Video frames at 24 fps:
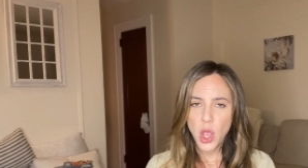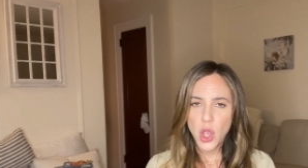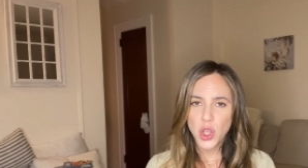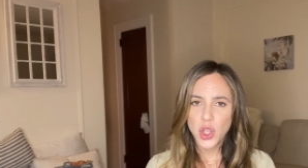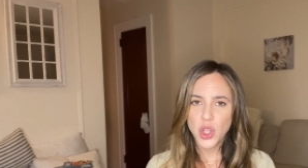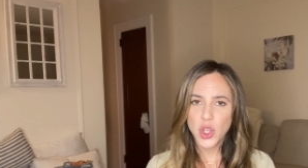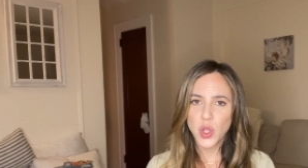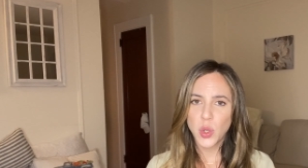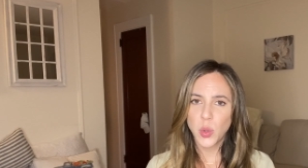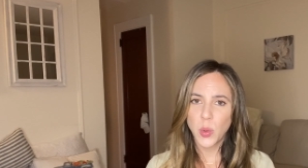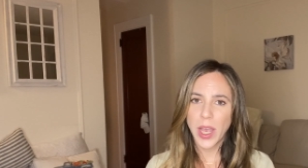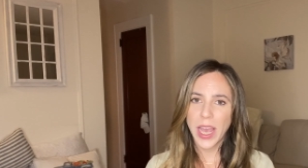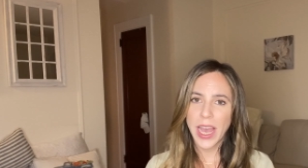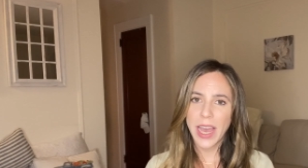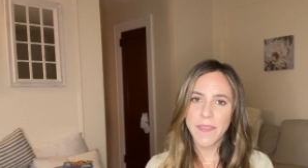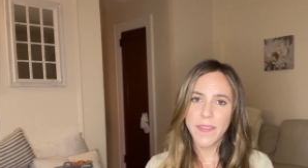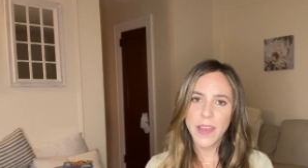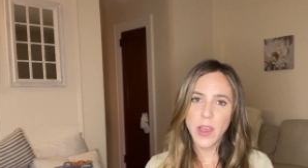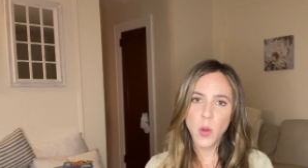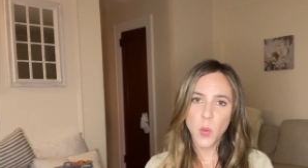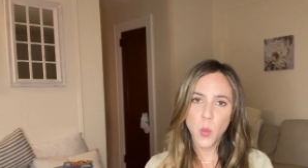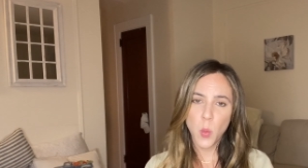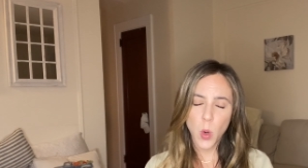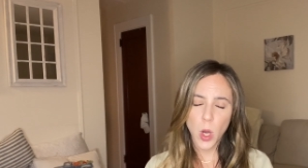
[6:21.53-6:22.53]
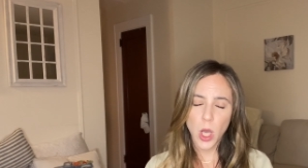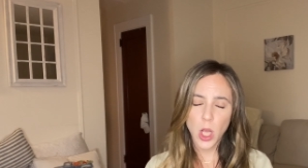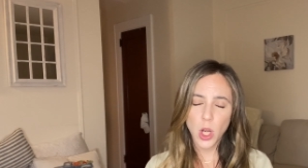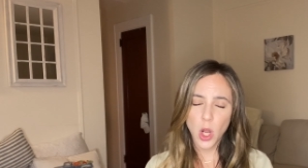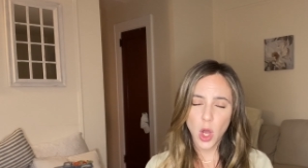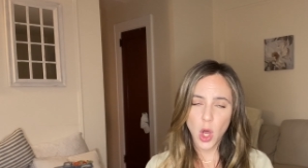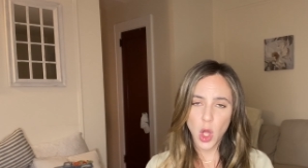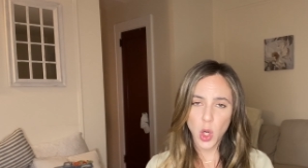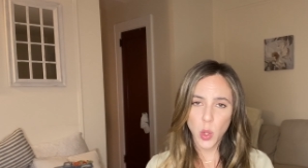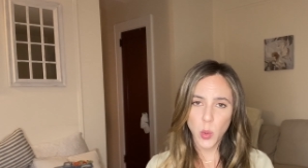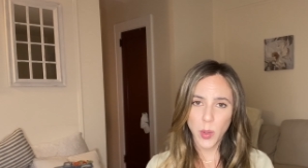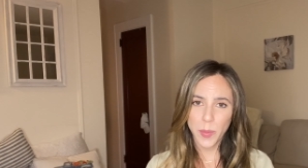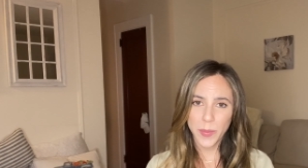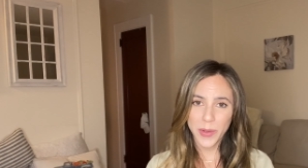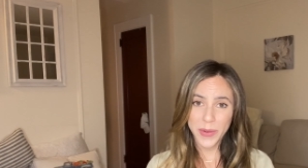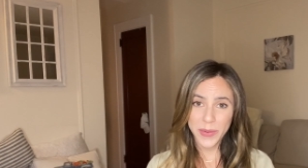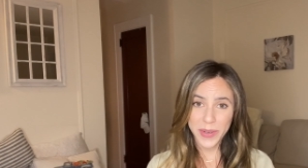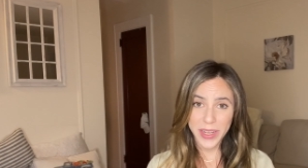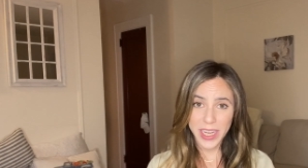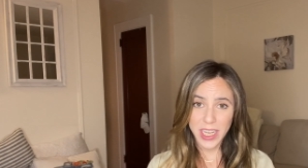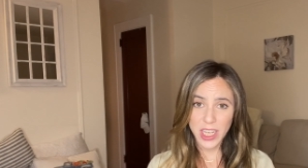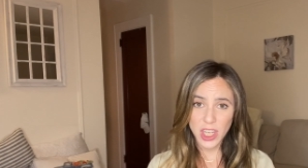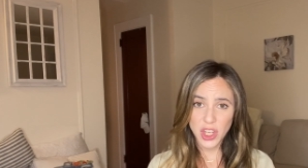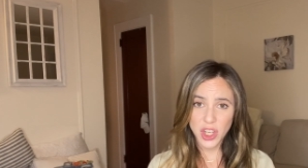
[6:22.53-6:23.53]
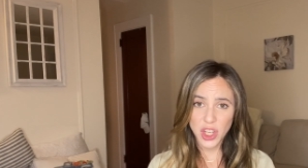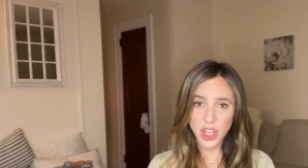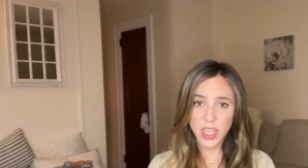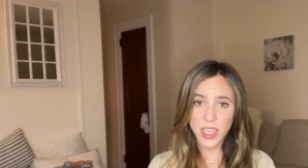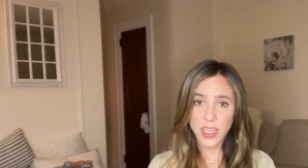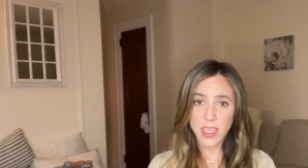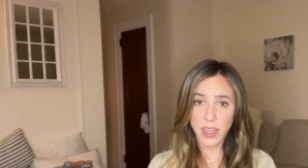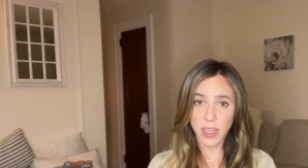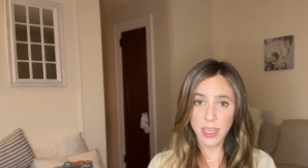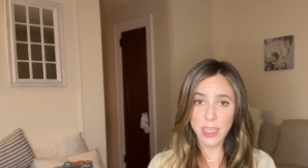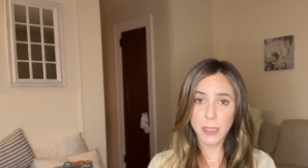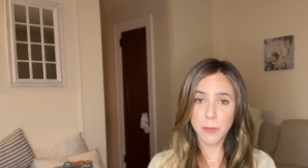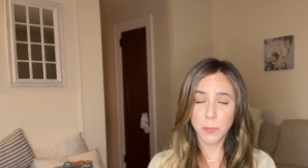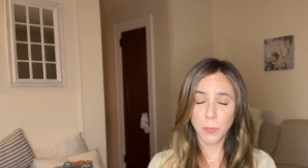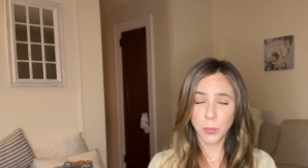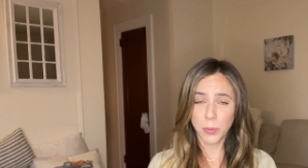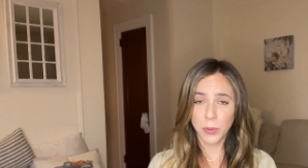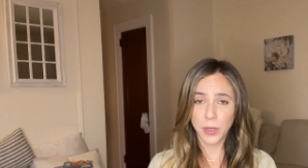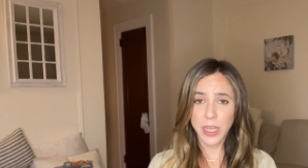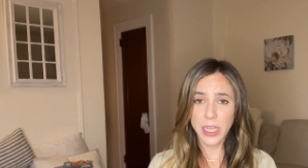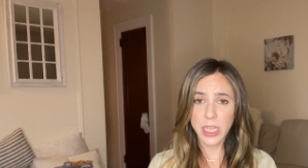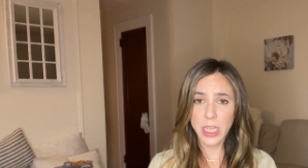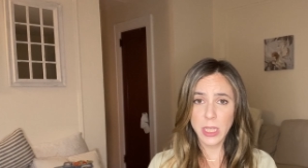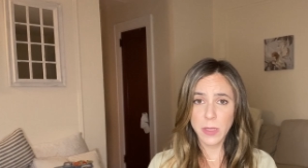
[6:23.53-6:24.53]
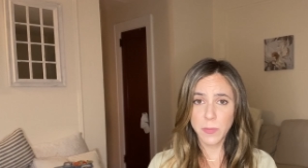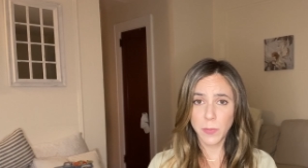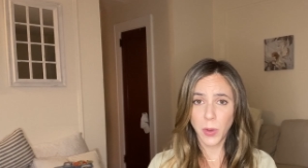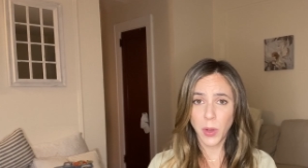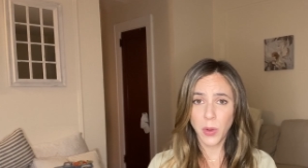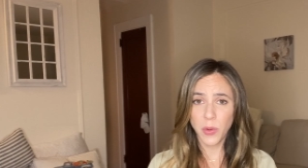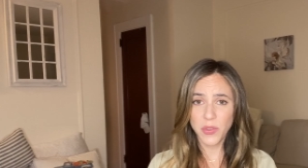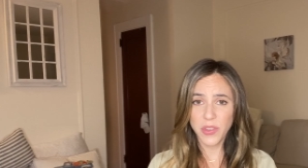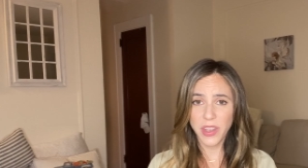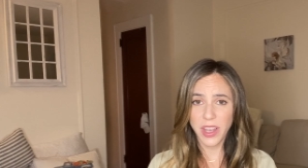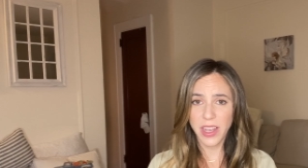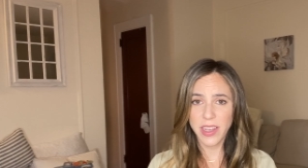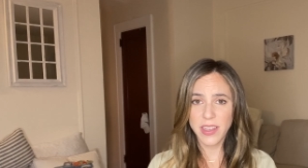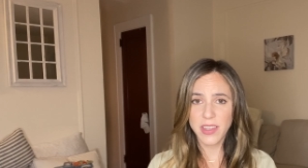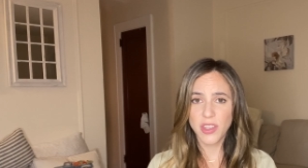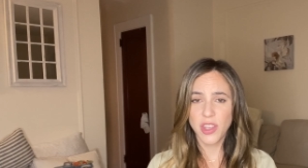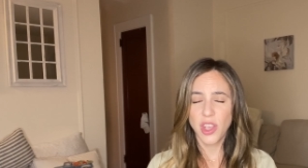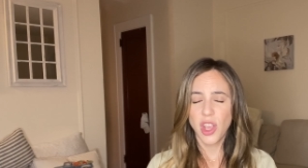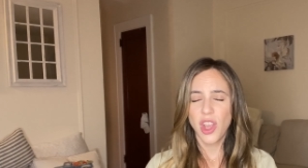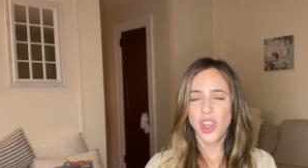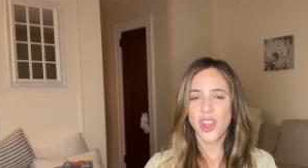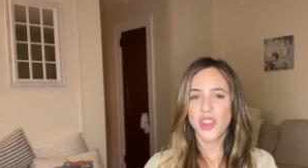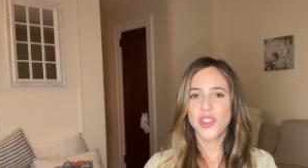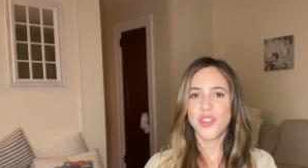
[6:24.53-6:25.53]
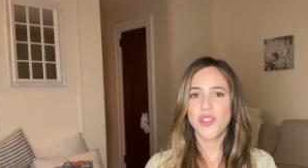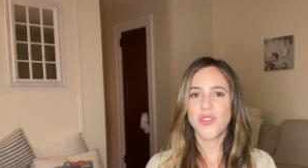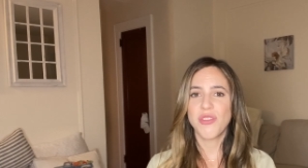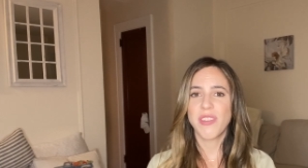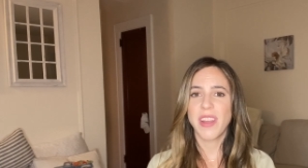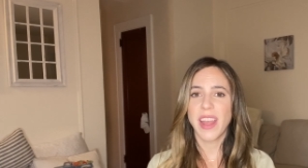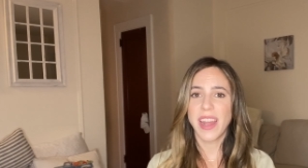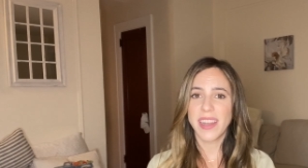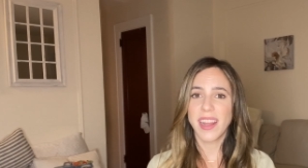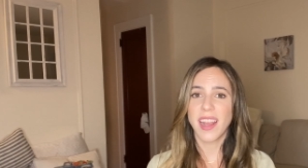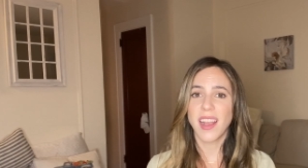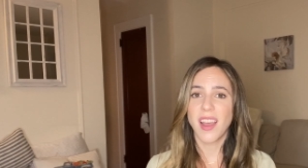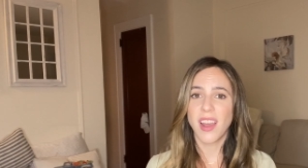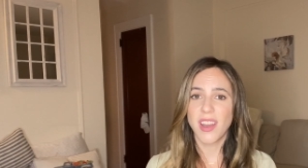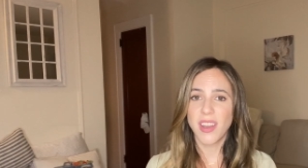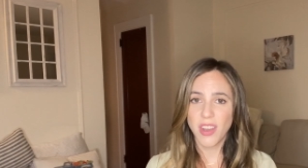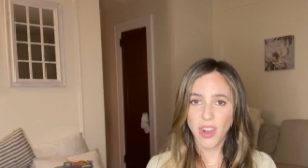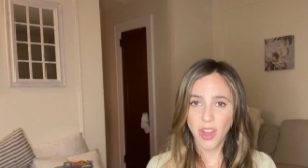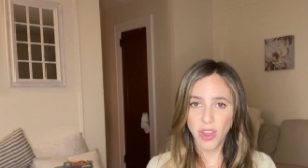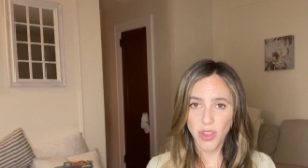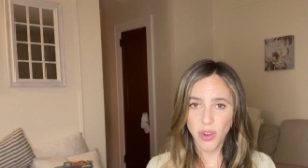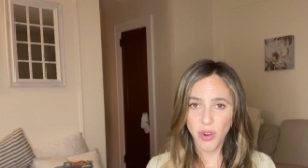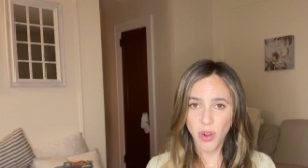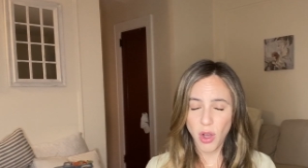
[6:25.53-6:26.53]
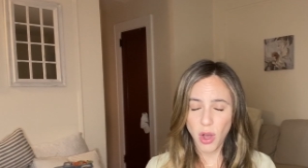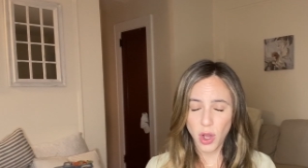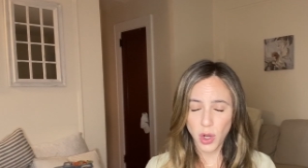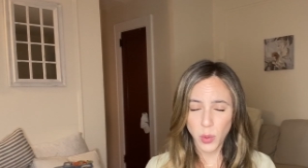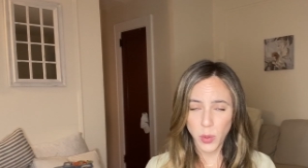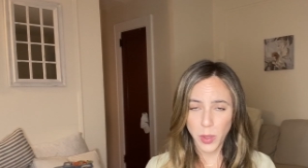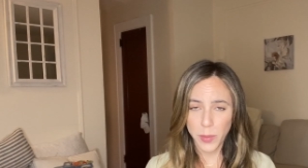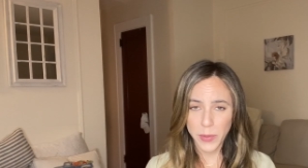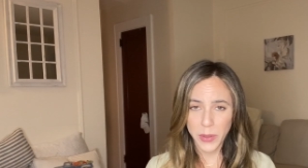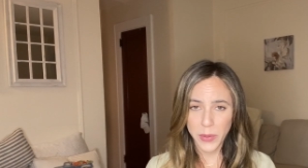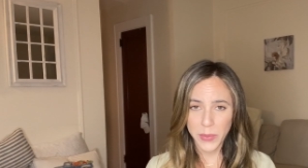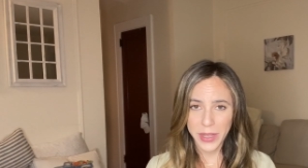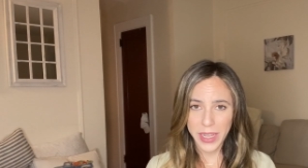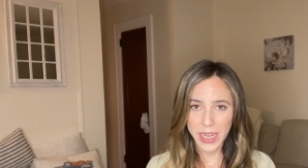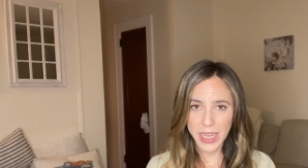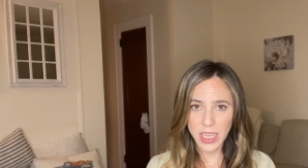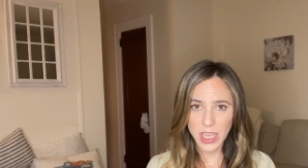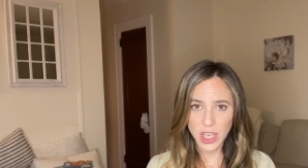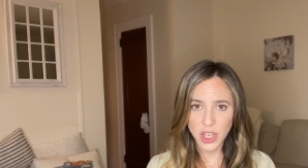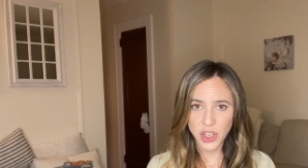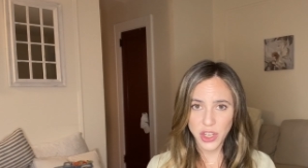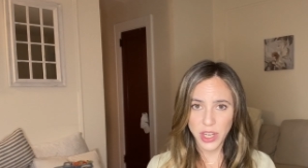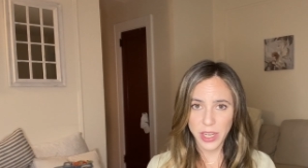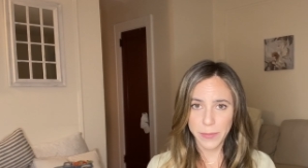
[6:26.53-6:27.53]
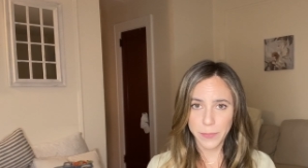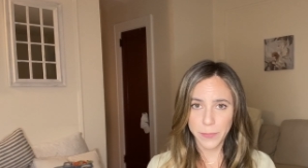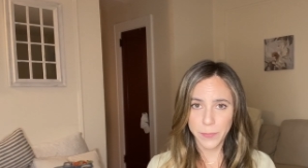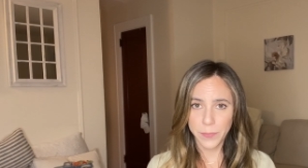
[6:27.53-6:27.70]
So having one autoimmune condition does predispose us to getting another autoimmune condition.